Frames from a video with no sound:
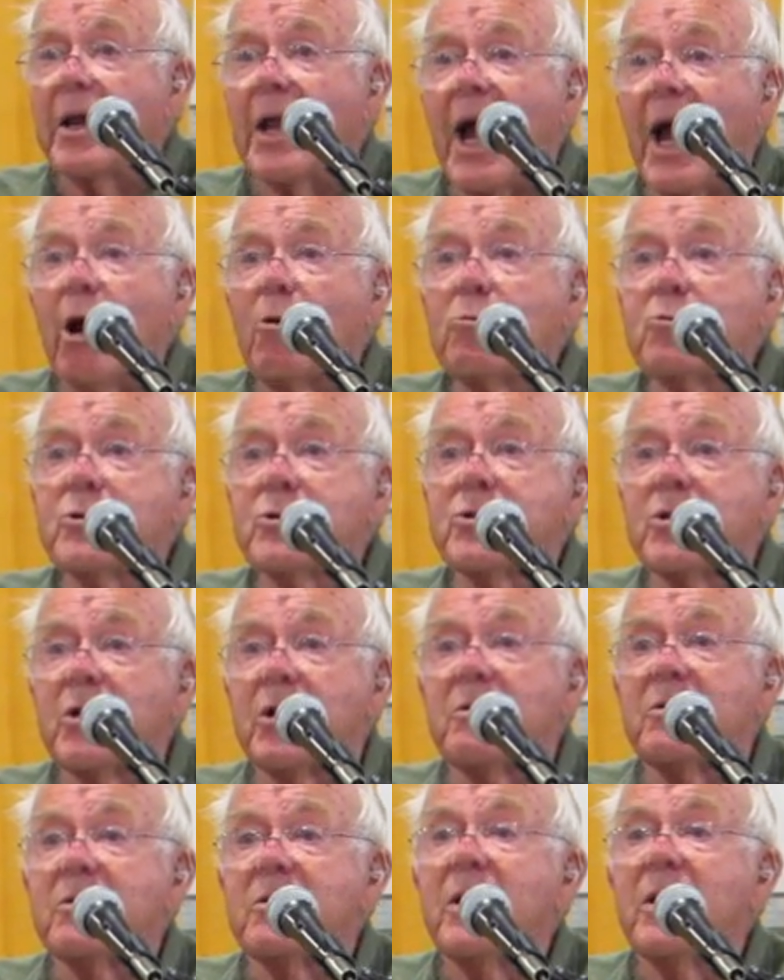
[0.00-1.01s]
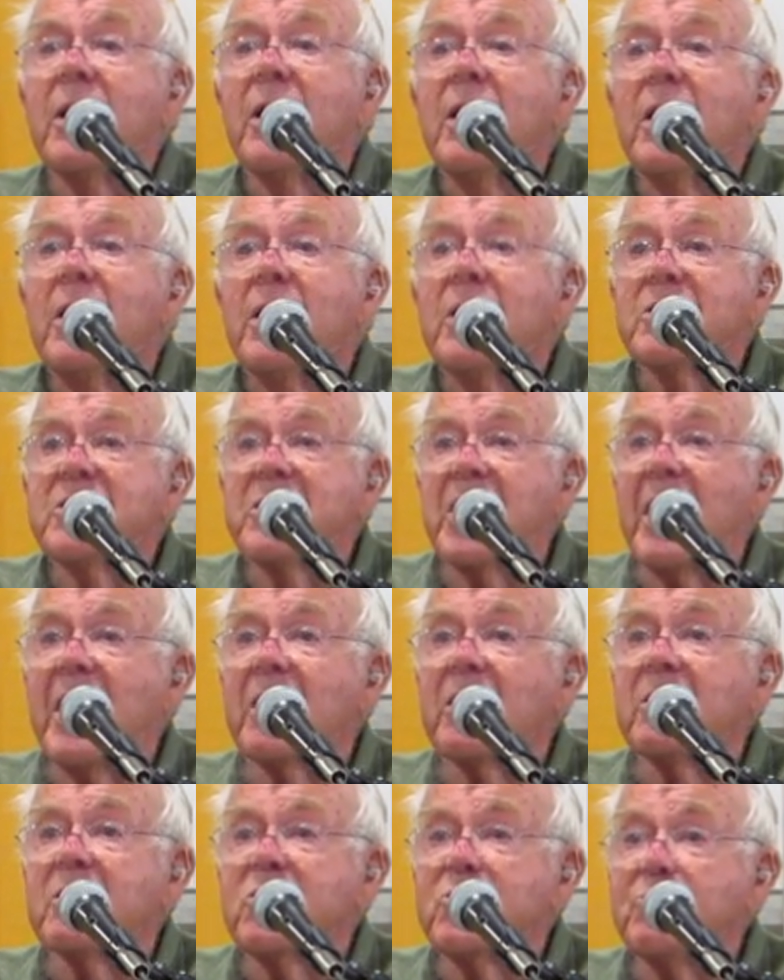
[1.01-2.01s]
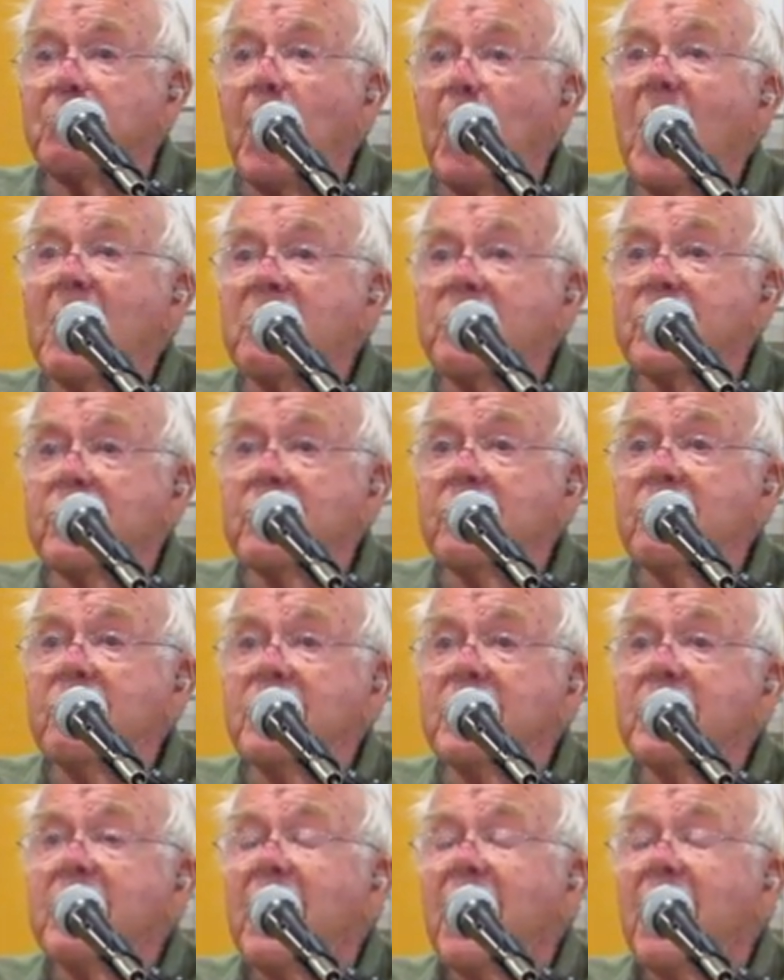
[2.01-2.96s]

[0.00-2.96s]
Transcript: House and Senate sponsors,